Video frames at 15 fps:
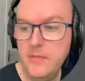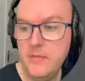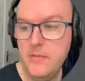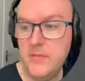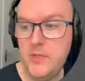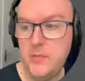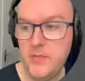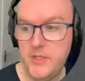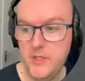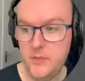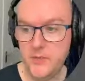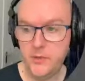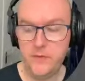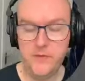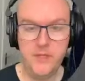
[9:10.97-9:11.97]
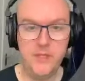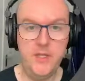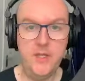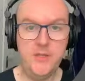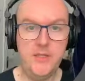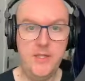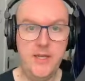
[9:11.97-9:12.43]
So we'll just switch over to the
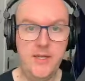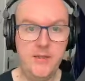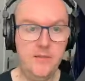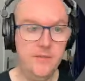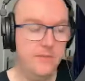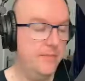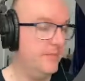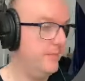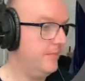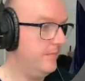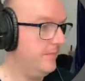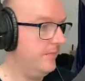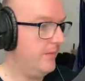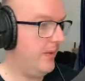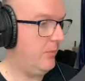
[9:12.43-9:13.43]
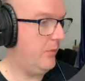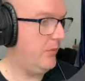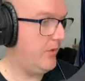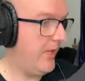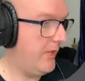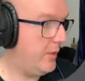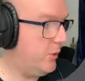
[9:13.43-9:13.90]
other side and we'll
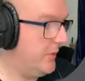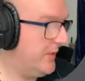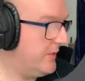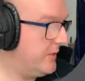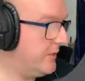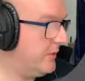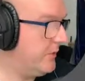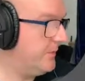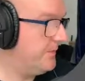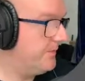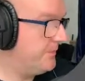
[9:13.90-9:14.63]
get going. So